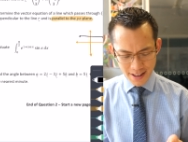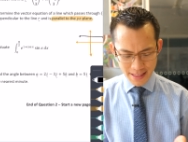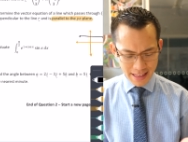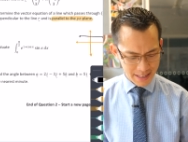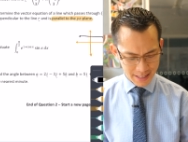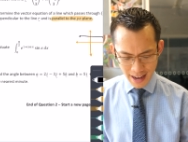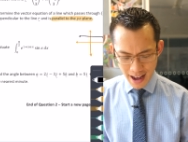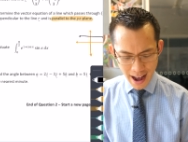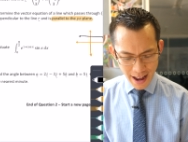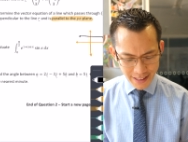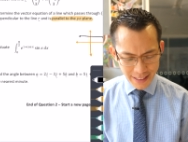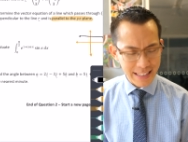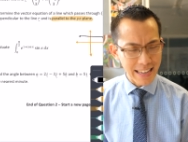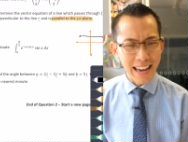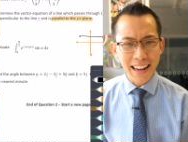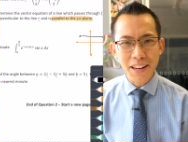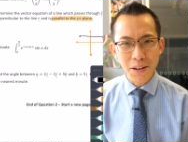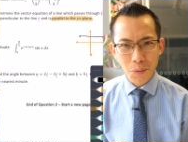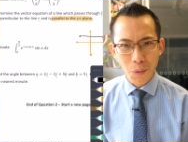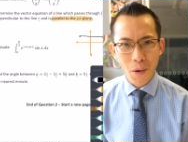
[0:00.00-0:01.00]
There's
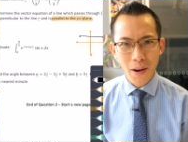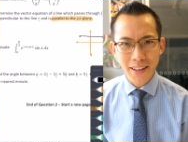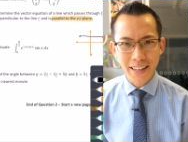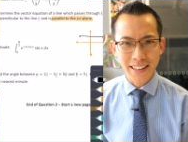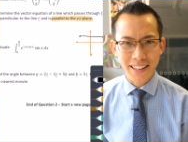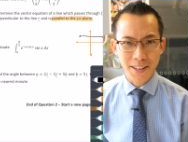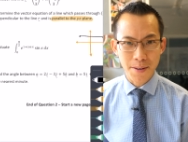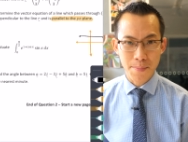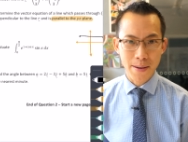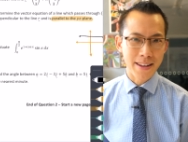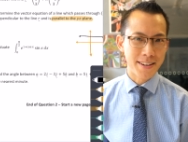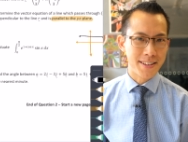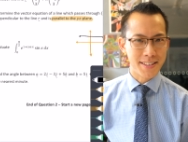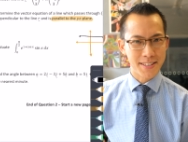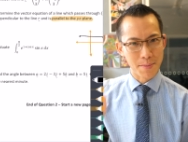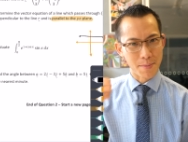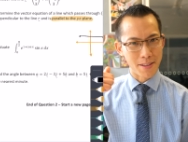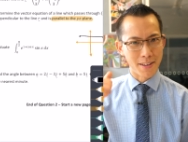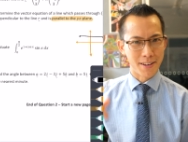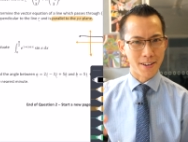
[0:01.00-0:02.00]
hardly any working compared to
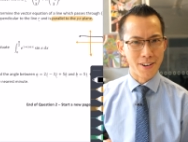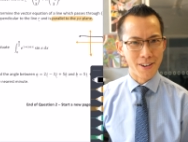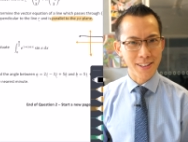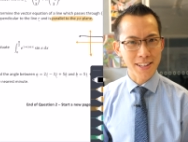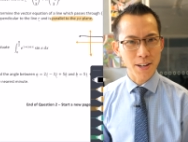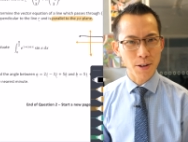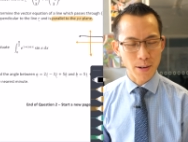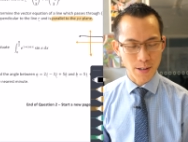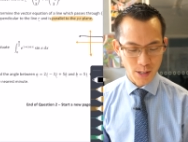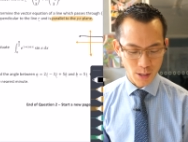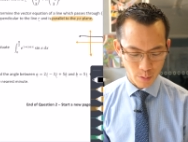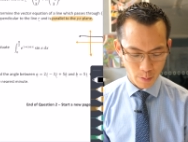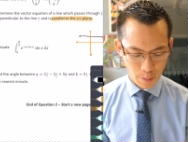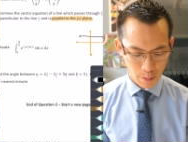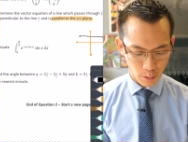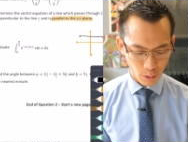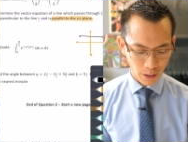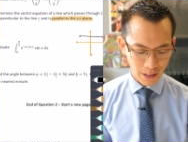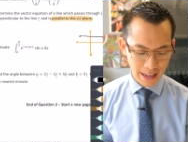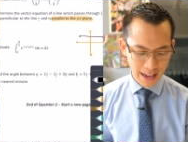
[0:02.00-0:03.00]
some of the early questions we've
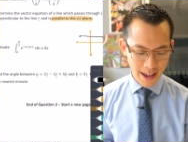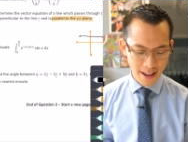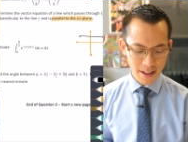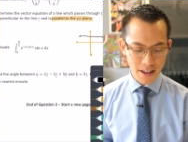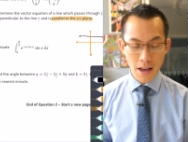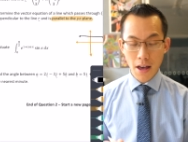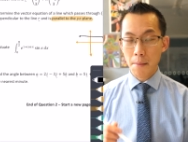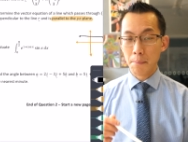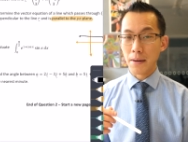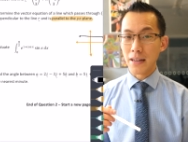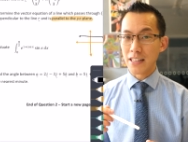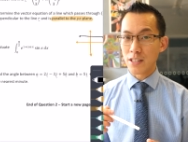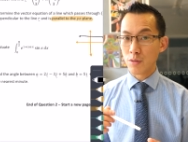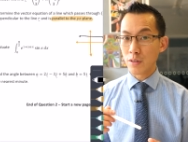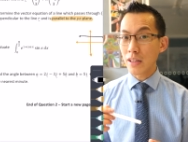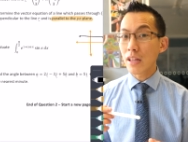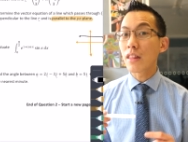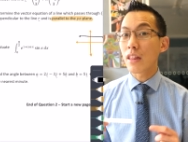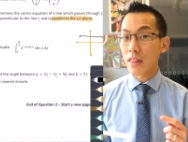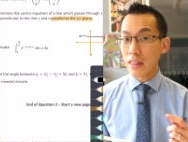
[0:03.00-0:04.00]
been looking at, but it's
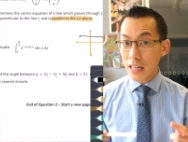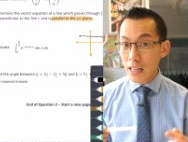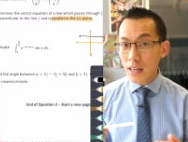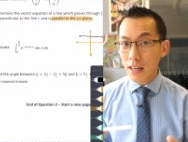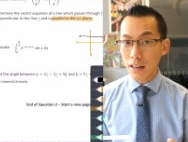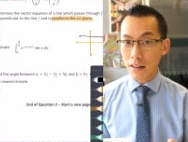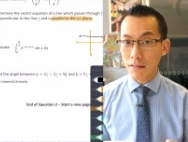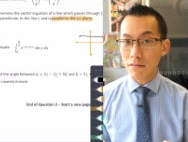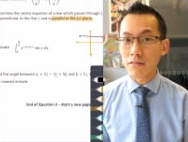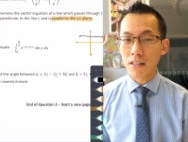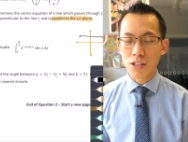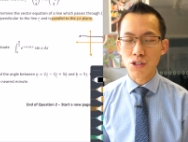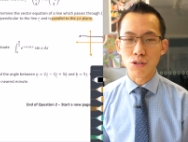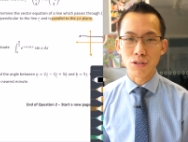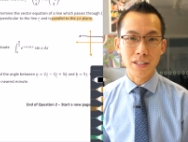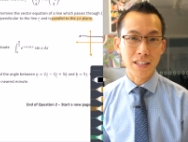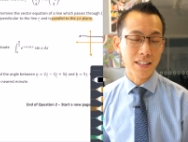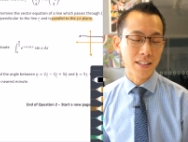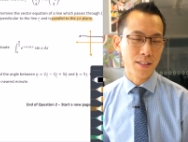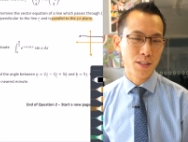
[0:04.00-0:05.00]
really the thinking that
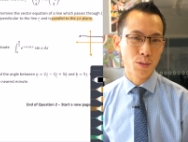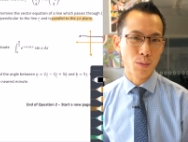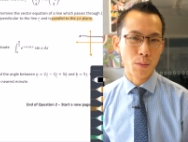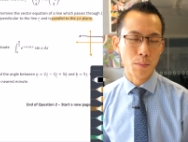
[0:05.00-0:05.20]
you needed to